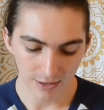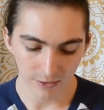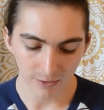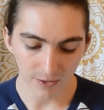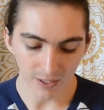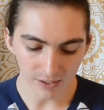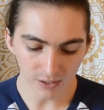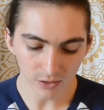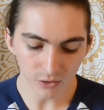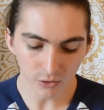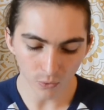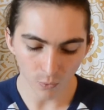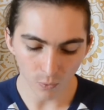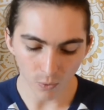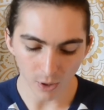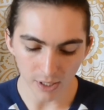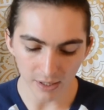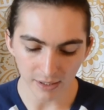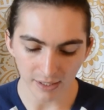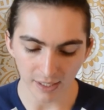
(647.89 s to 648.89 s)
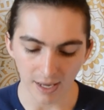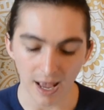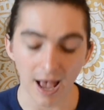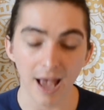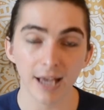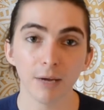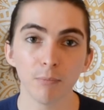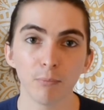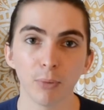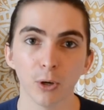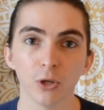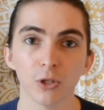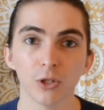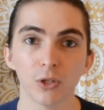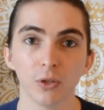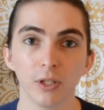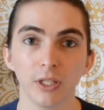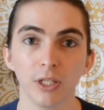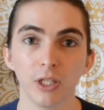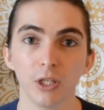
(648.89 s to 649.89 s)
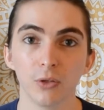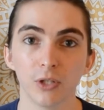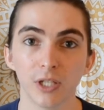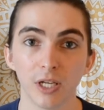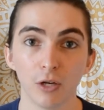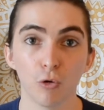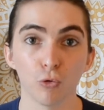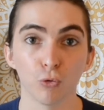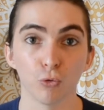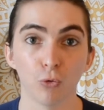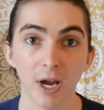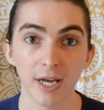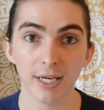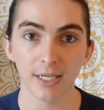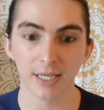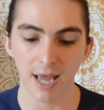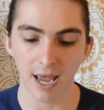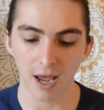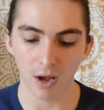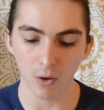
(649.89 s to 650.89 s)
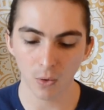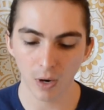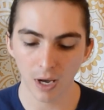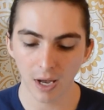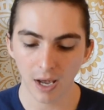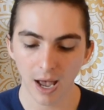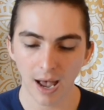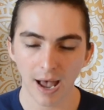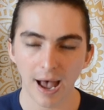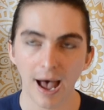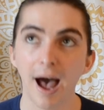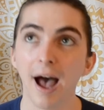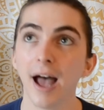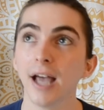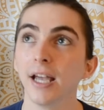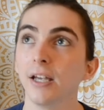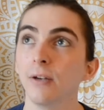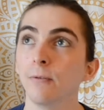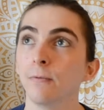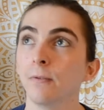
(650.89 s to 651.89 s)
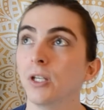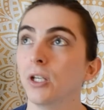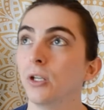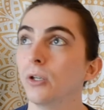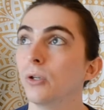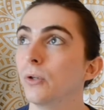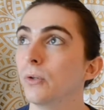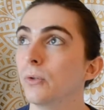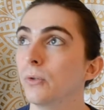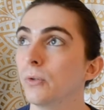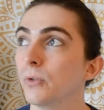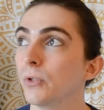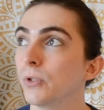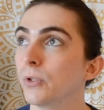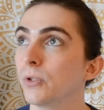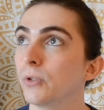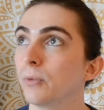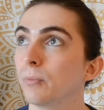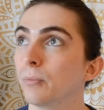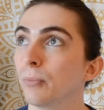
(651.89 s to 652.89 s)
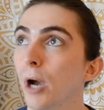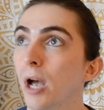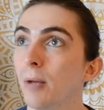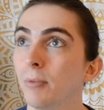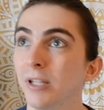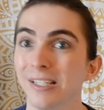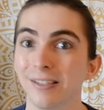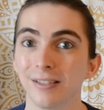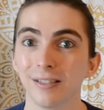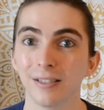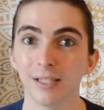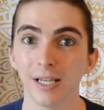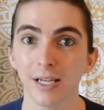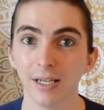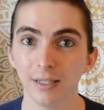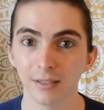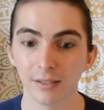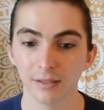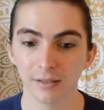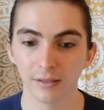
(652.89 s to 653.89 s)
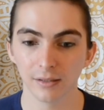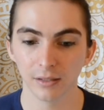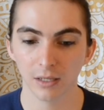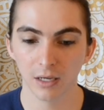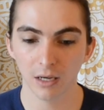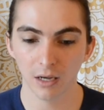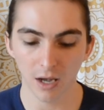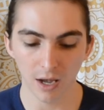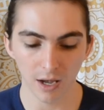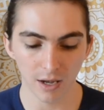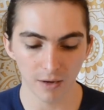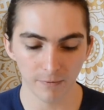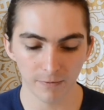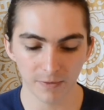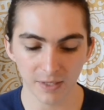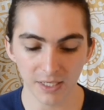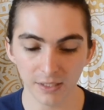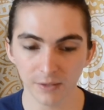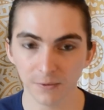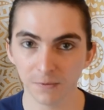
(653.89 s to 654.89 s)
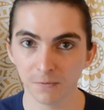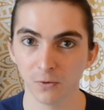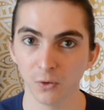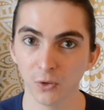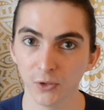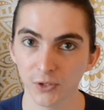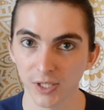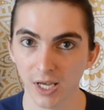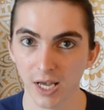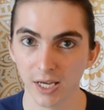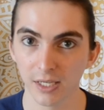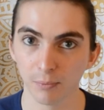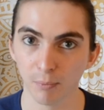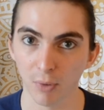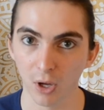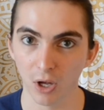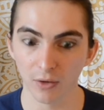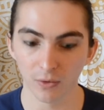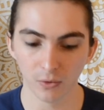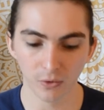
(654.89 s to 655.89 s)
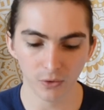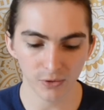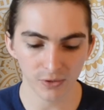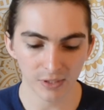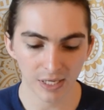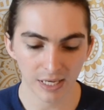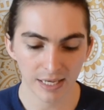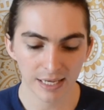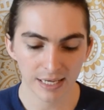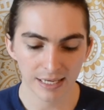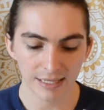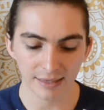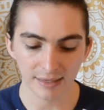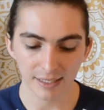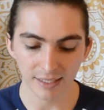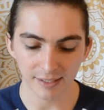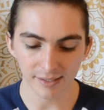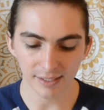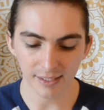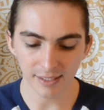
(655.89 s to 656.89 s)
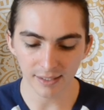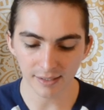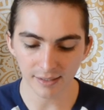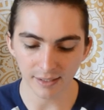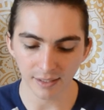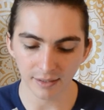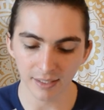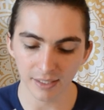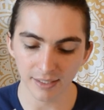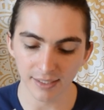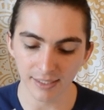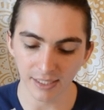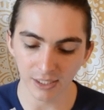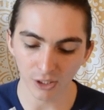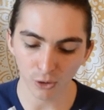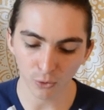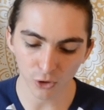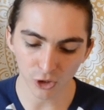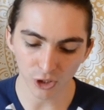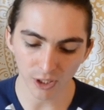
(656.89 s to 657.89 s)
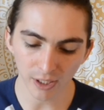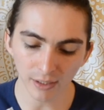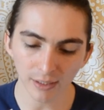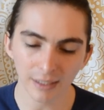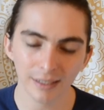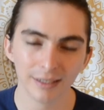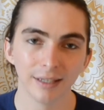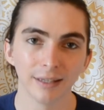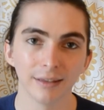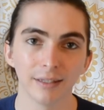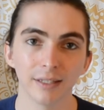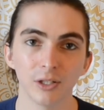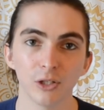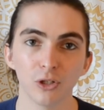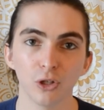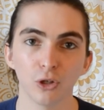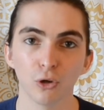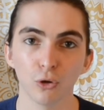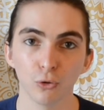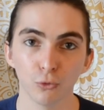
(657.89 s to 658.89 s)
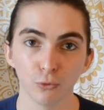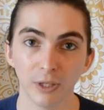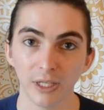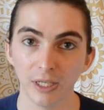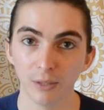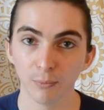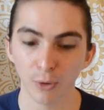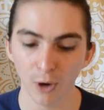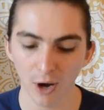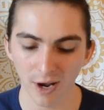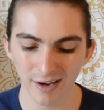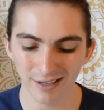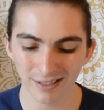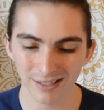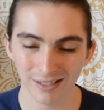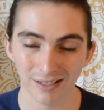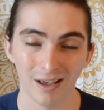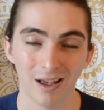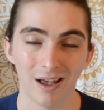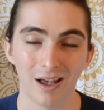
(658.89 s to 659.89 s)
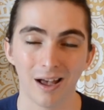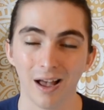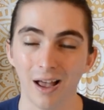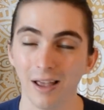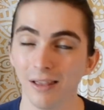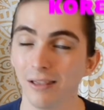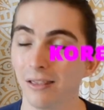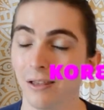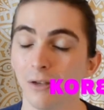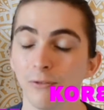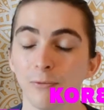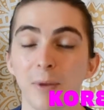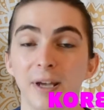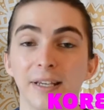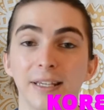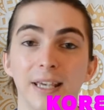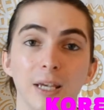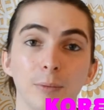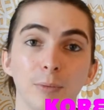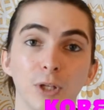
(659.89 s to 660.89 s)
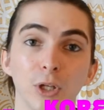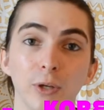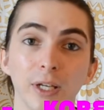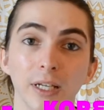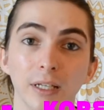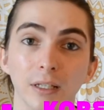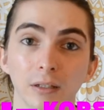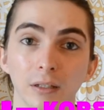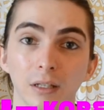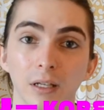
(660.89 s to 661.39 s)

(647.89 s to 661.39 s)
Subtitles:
This is the one that I am personally using right now. I have used probably 6 of these full-size bottles. This is the Neogen. This is a Korean product. I love my K-Beauty.